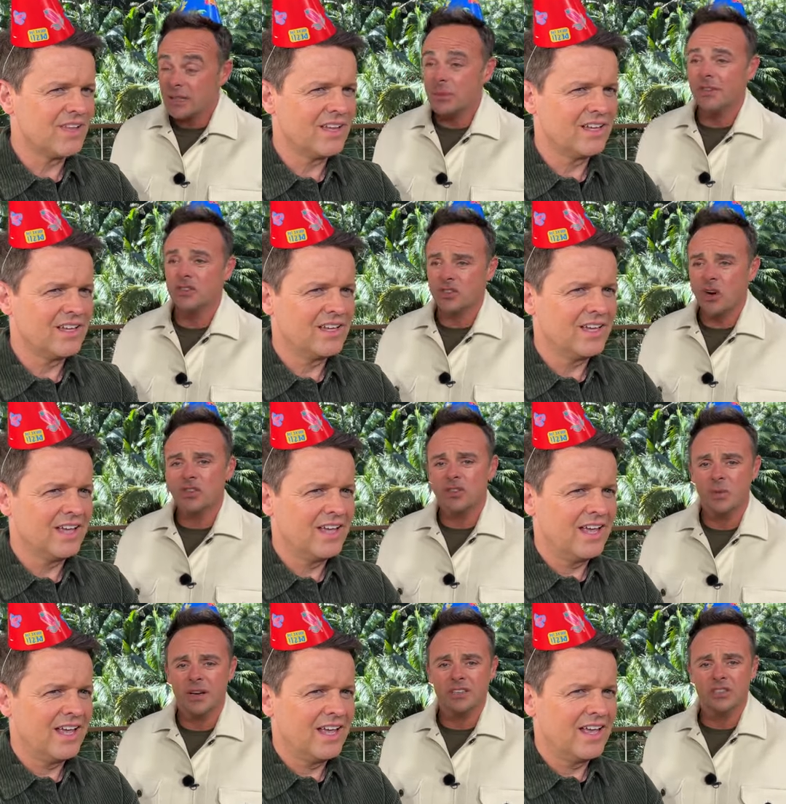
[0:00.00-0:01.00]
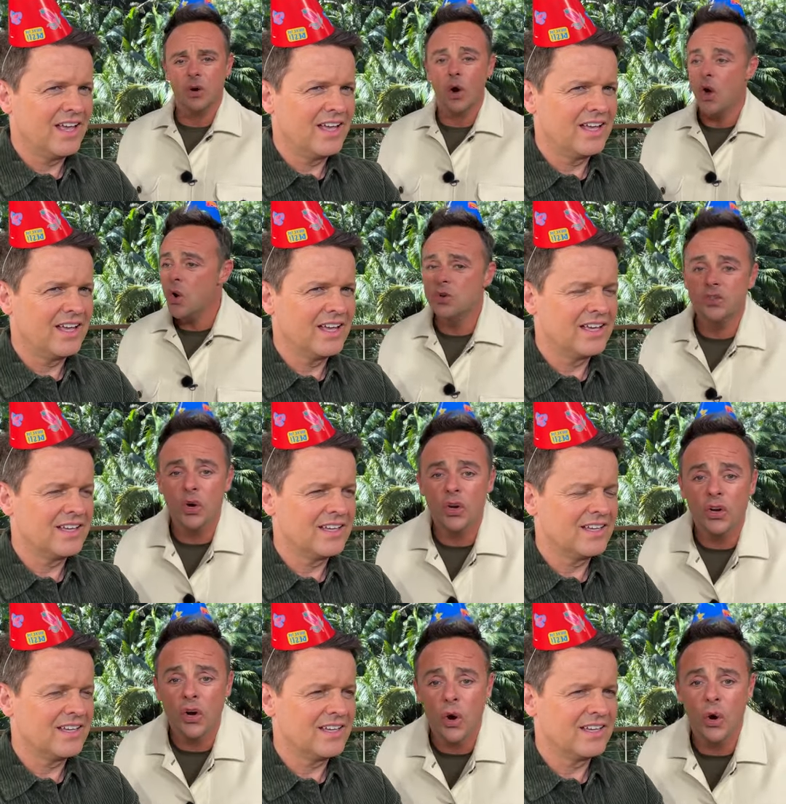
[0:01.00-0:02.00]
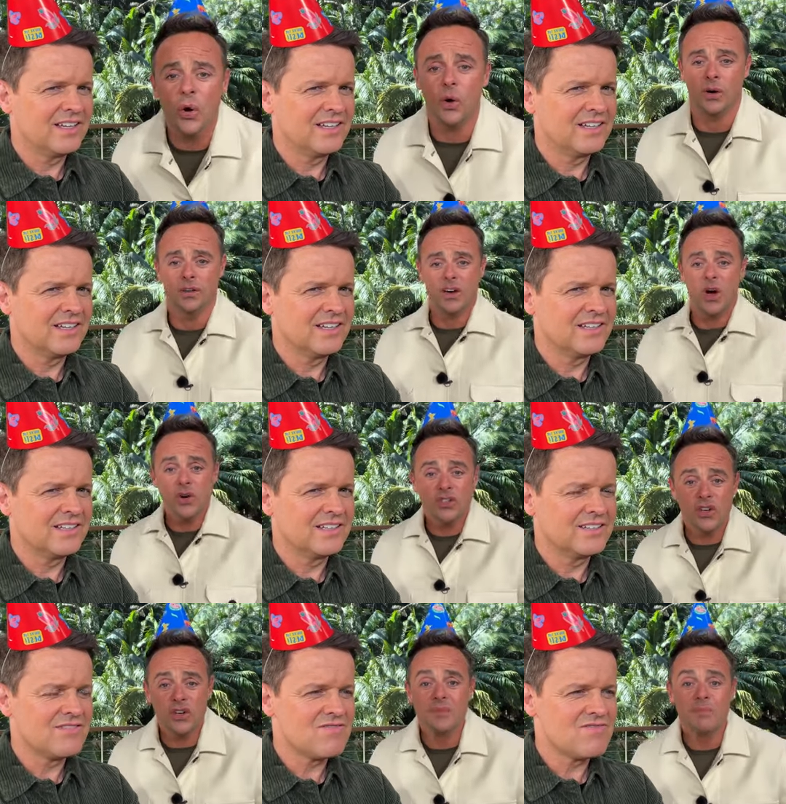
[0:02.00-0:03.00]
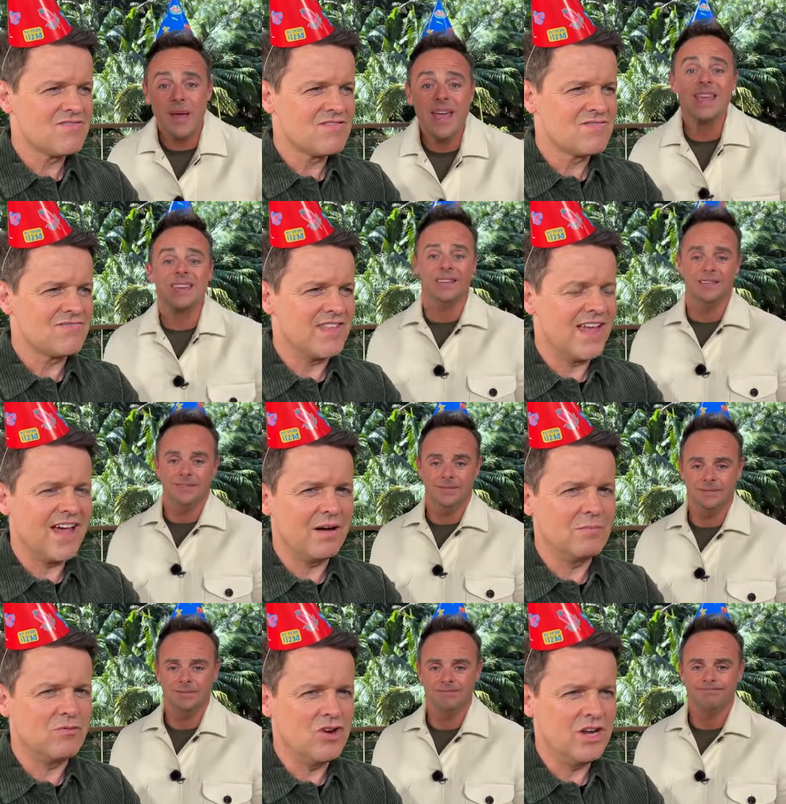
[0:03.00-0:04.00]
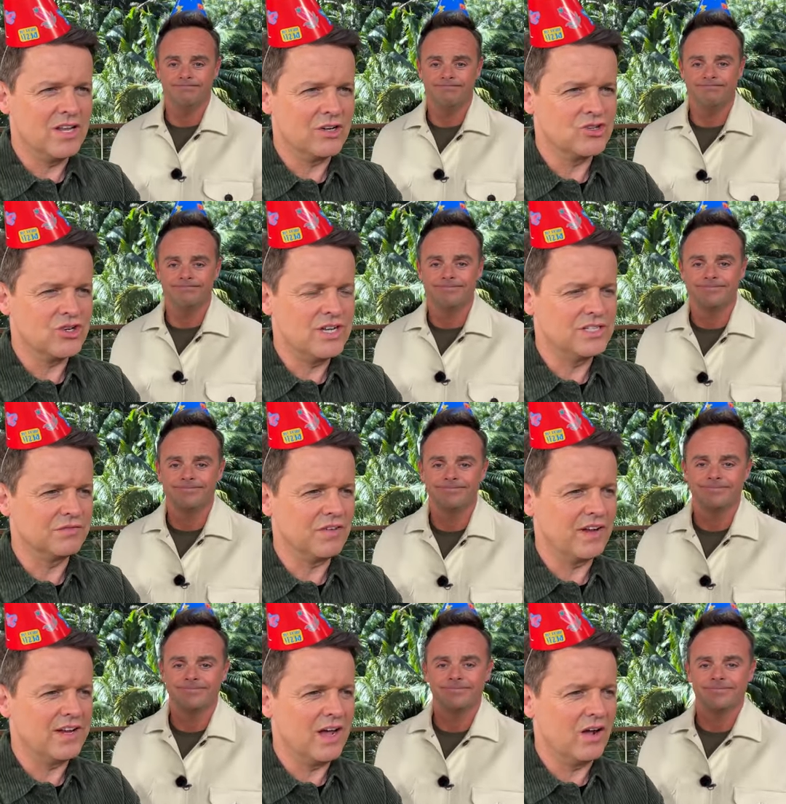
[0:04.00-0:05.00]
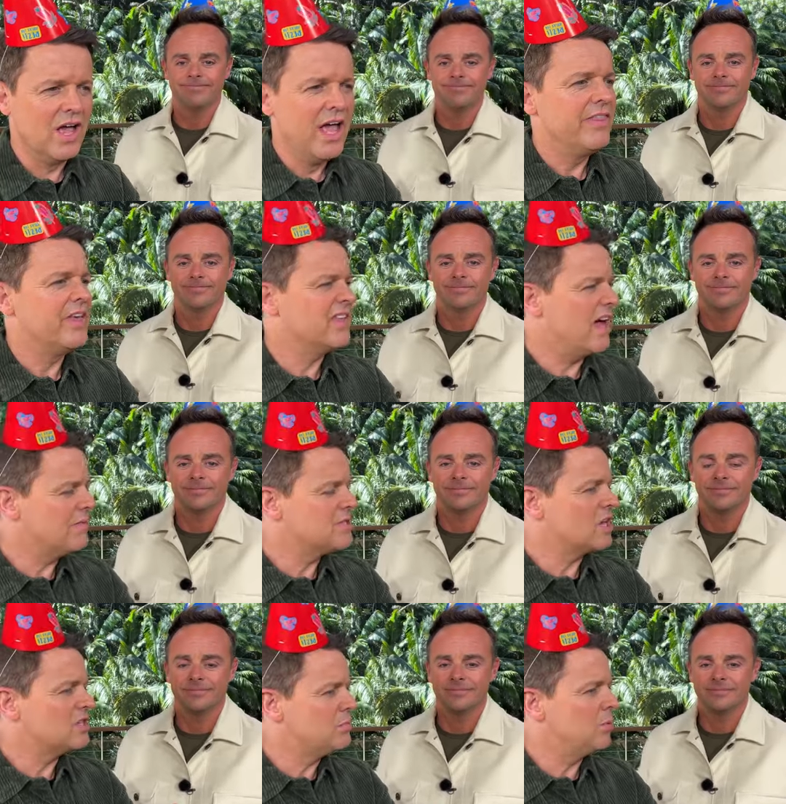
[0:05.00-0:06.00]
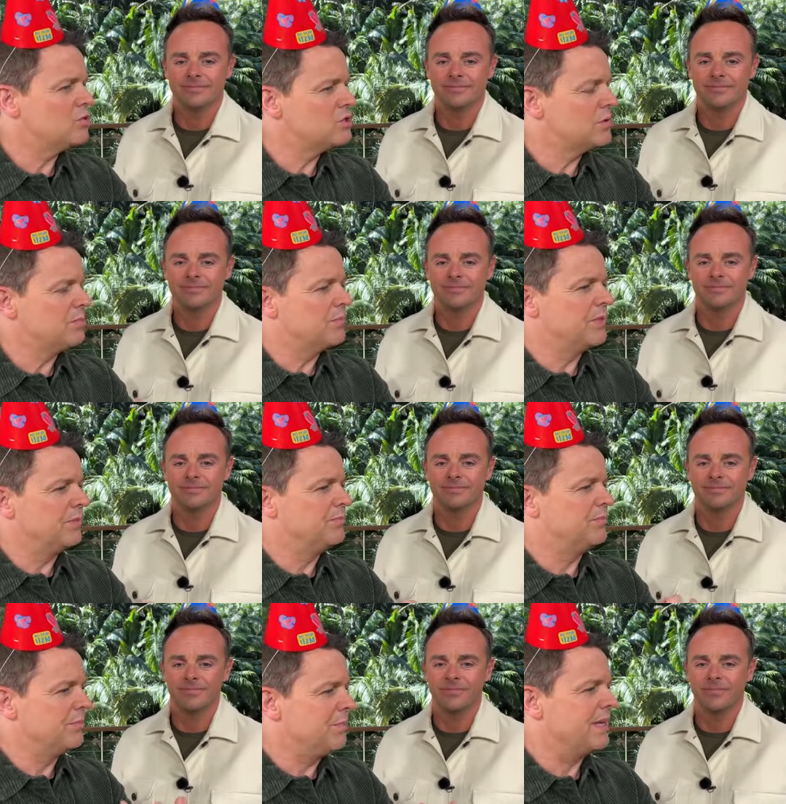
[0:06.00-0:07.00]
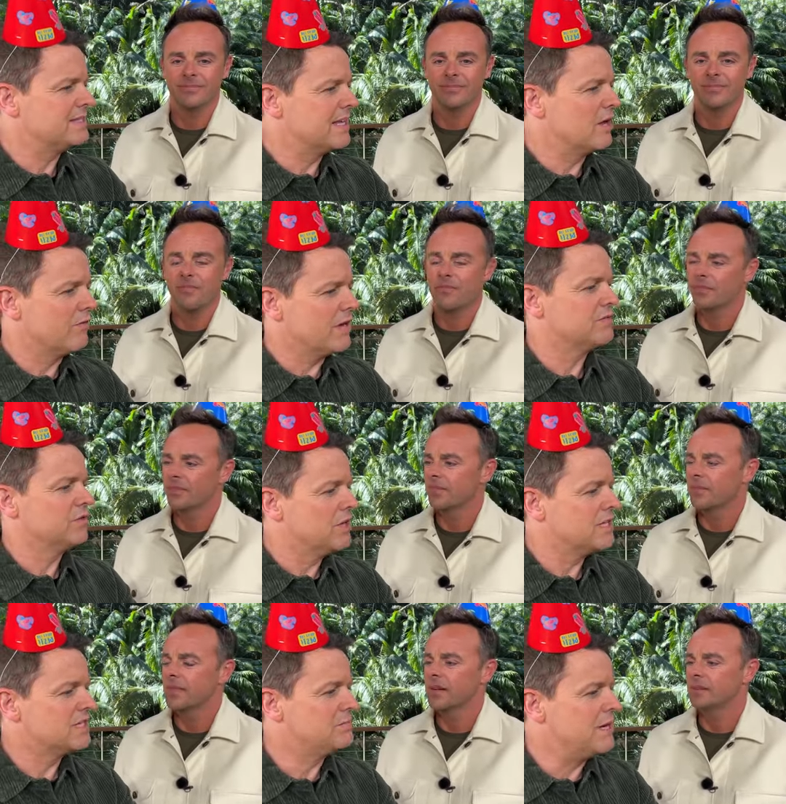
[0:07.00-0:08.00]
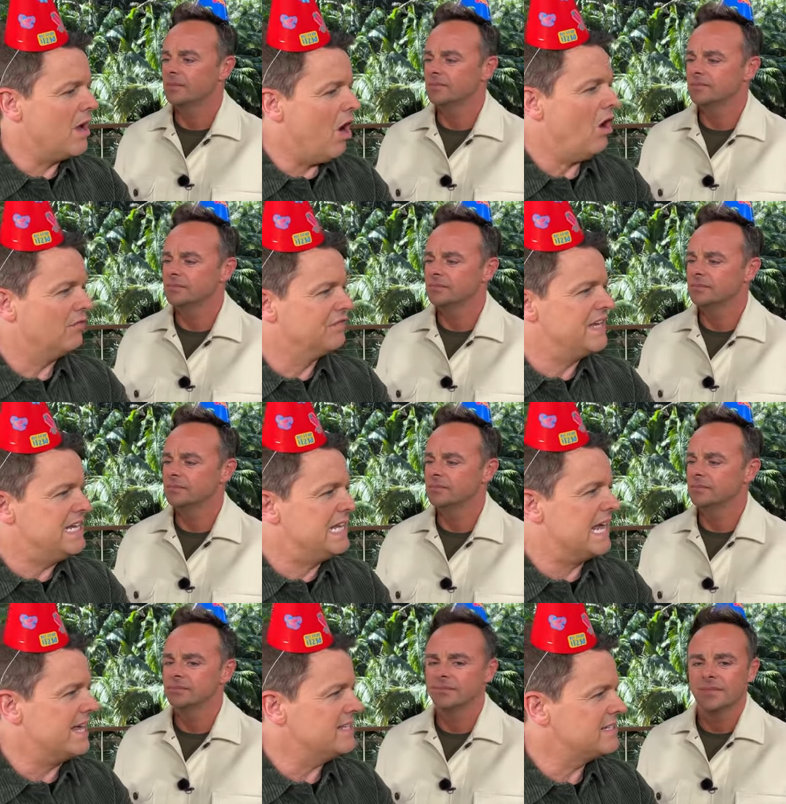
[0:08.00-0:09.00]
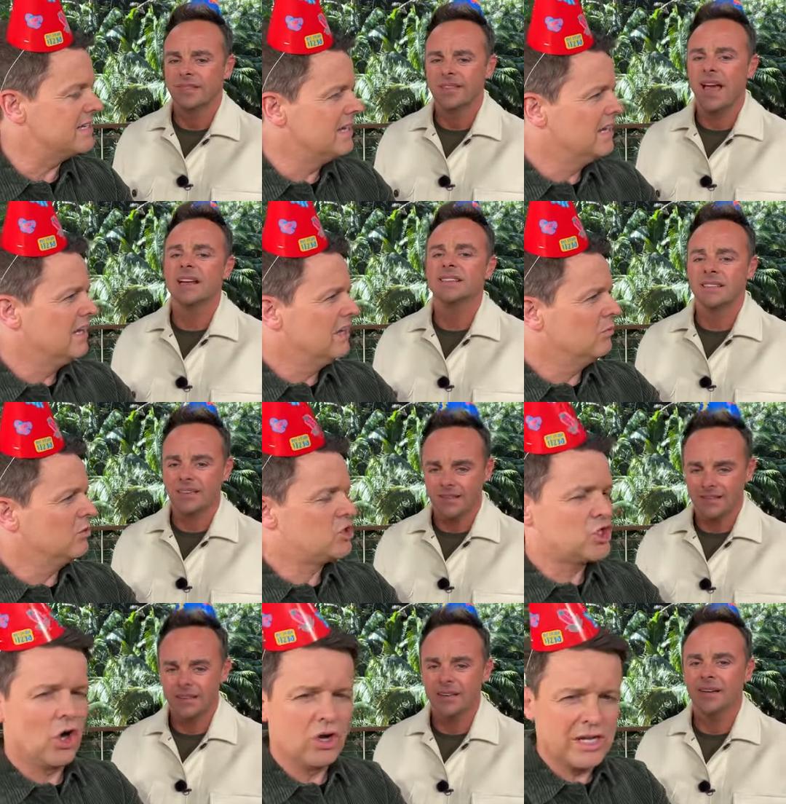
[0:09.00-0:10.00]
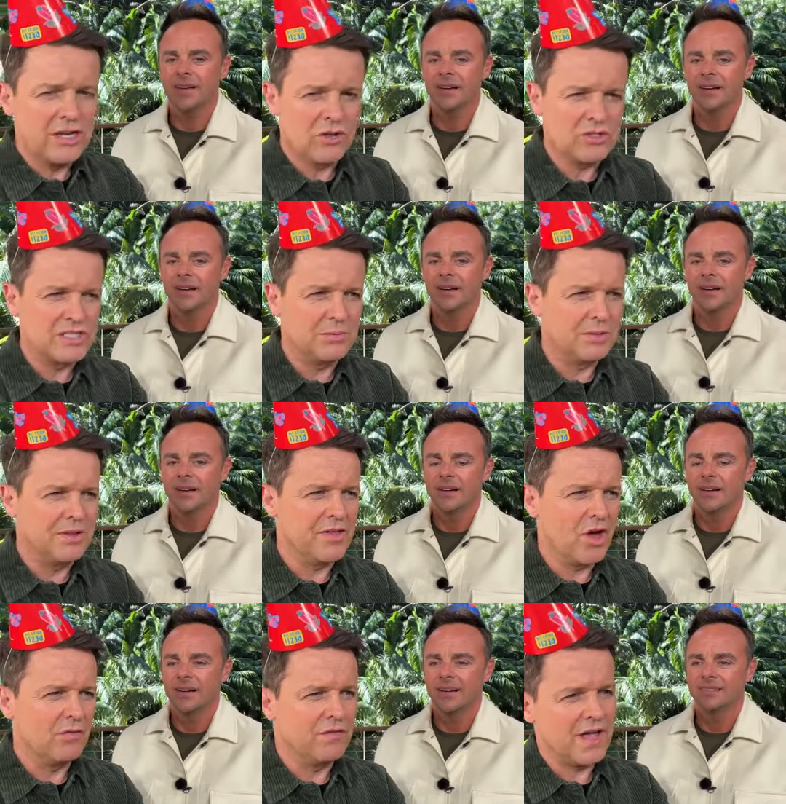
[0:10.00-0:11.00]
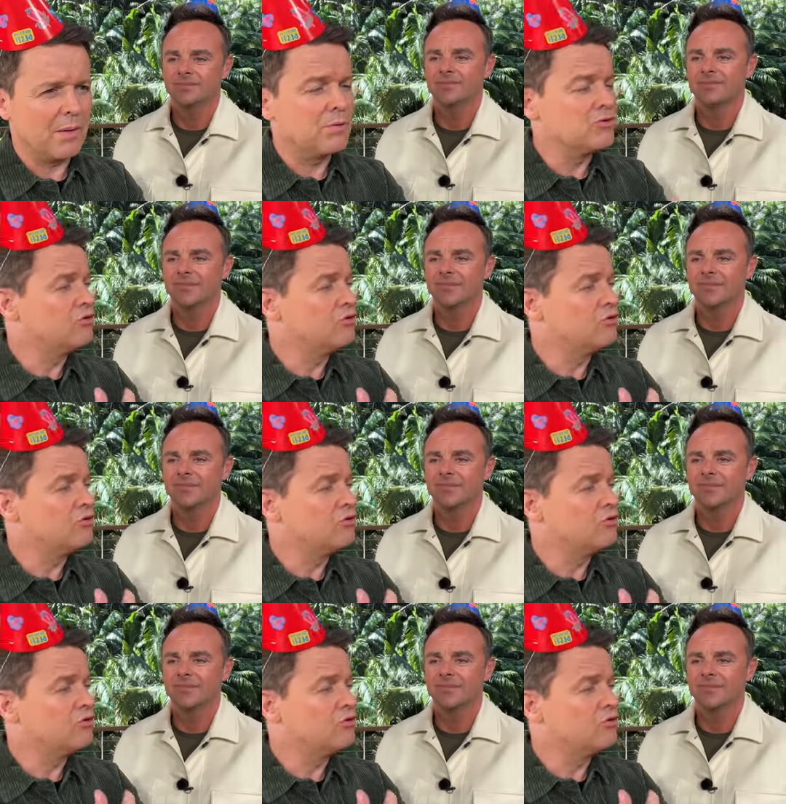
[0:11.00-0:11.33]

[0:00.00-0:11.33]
Speaker 1: that's a bit of a shock. Someone has to go. Who's going to go? Who's it going to be? Yeah, I'm really intrigued to find out. I,
Speaker 2: I suppose the, the, the, biggest thing over the last few days has been RV Gate. Yes. With Charlene not sleeping in the RV. I